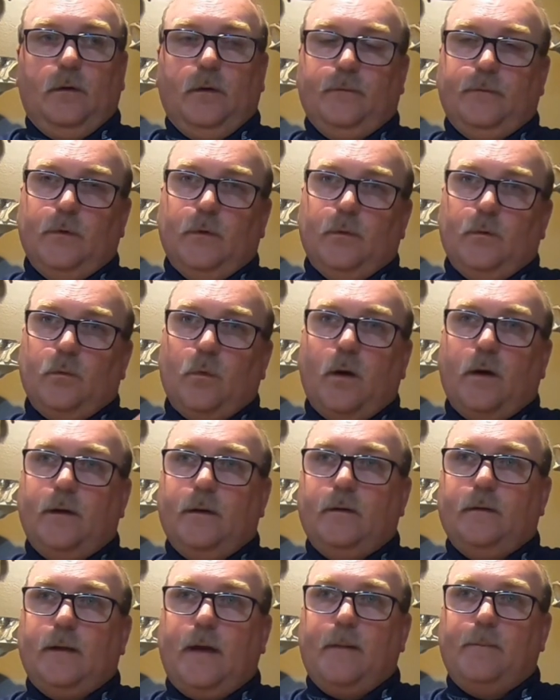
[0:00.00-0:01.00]
and if you're
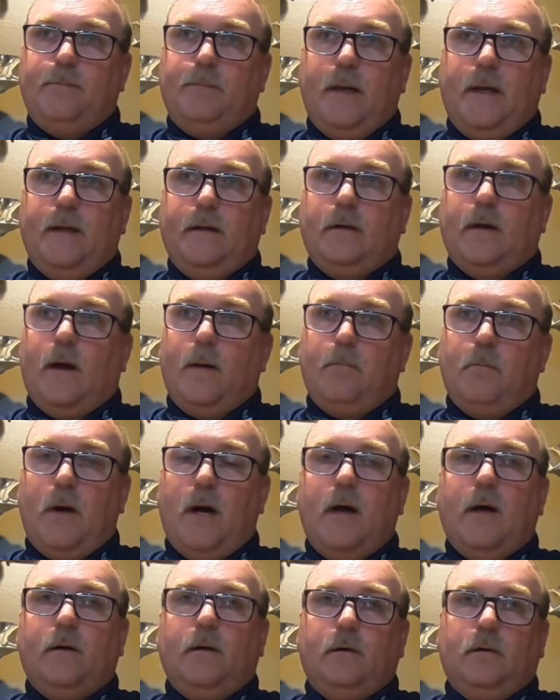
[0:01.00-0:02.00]
running that bait on
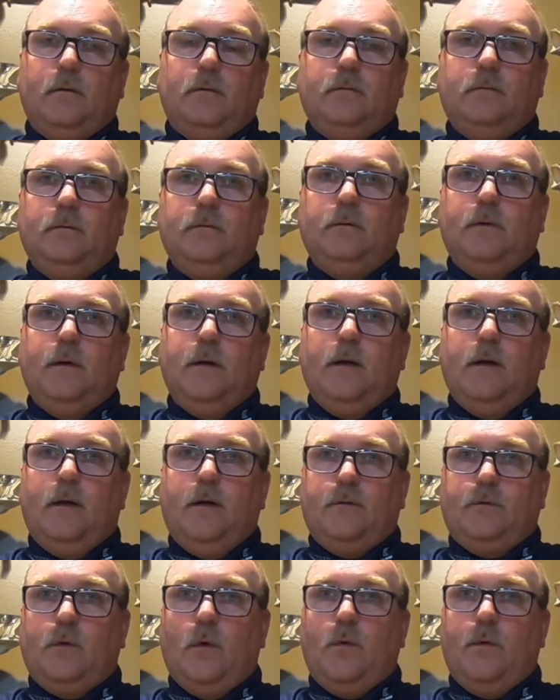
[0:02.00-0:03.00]
mono,
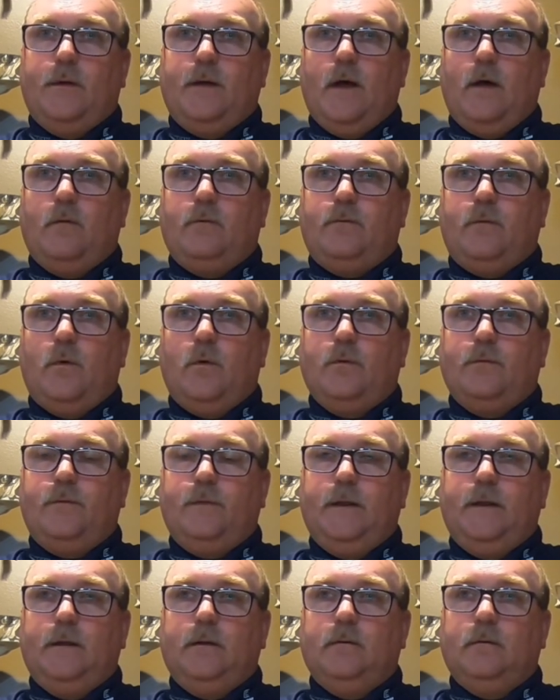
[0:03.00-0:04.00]
it's going down 4
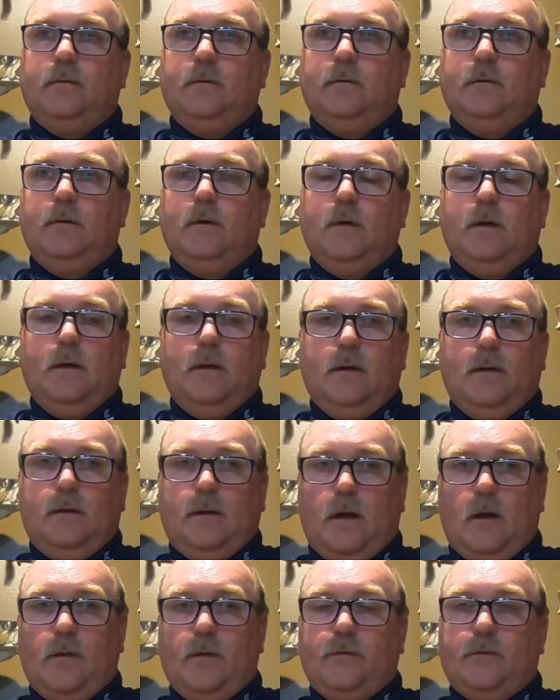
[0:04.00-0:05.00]
feet.
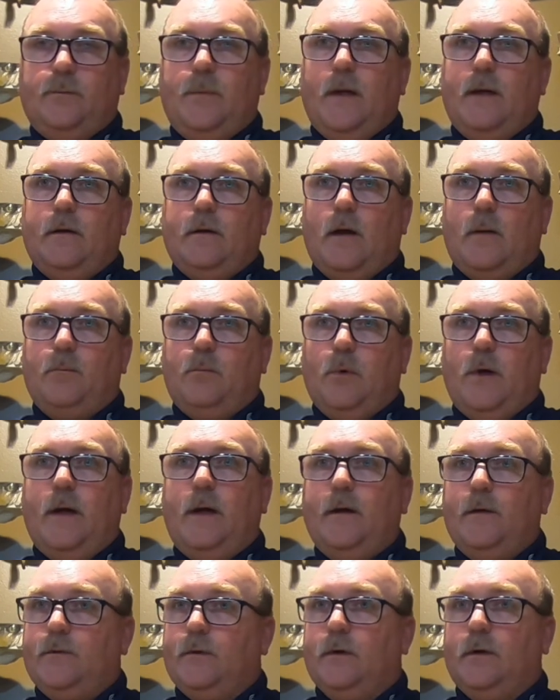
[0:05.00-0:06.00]
Now this bait on
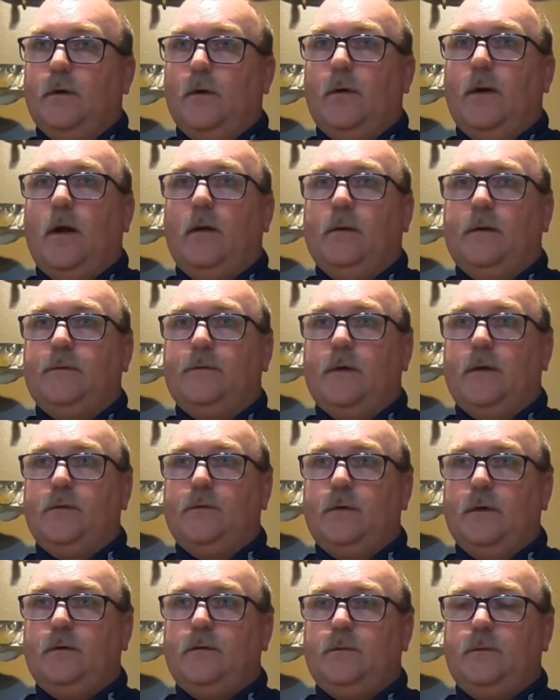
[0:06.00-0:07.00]
braid is going to go down, let's say
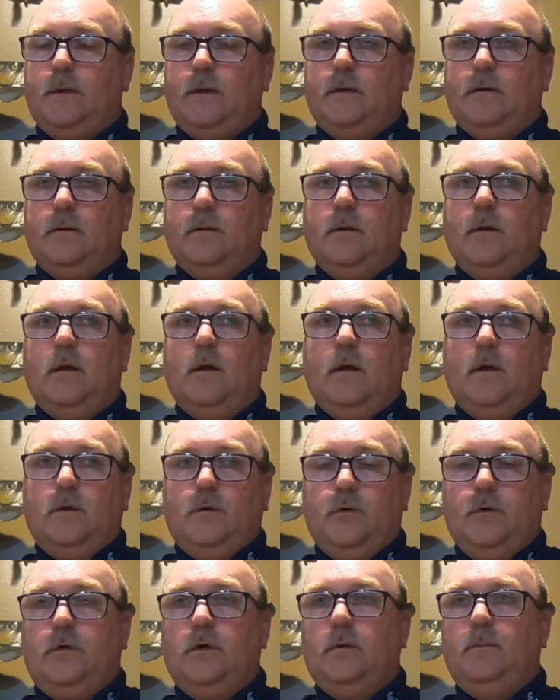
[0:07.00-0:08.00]
6 feet.
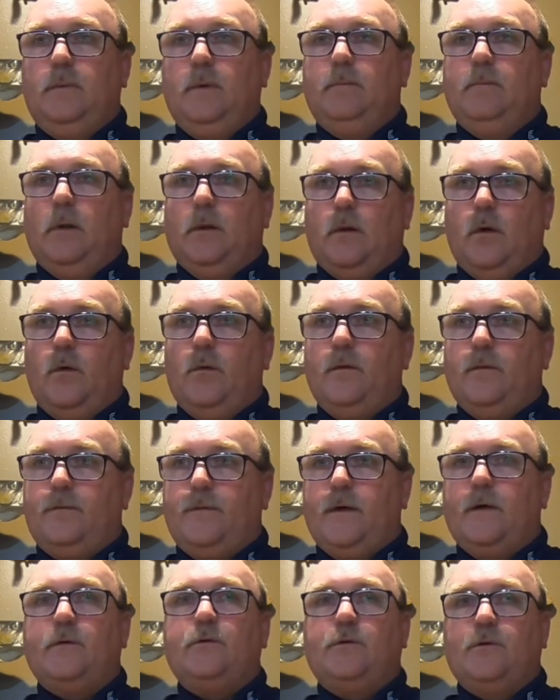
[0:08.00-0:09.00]
You could be below the
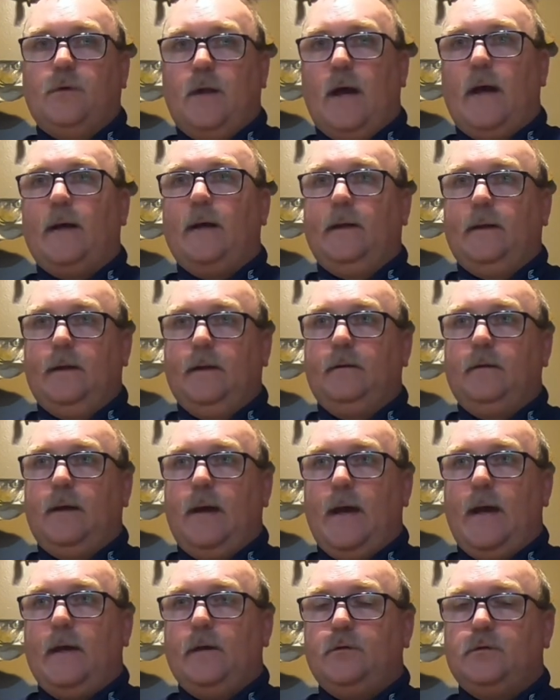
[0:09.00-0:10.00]
fish, you're not going to get
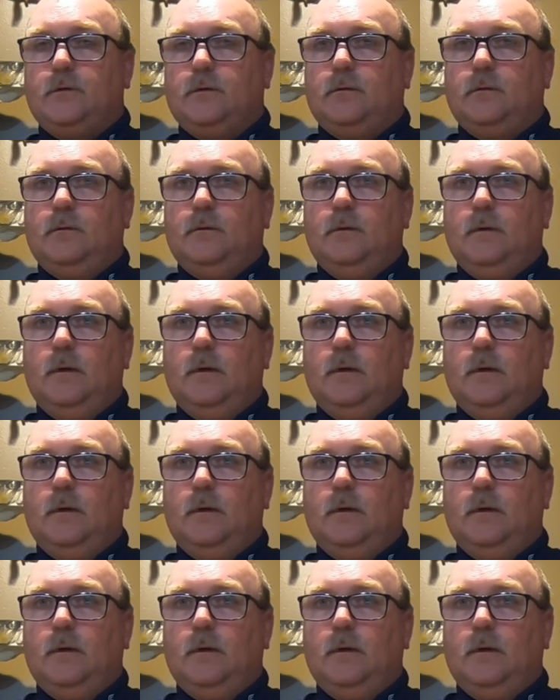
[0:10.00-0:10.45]
the action.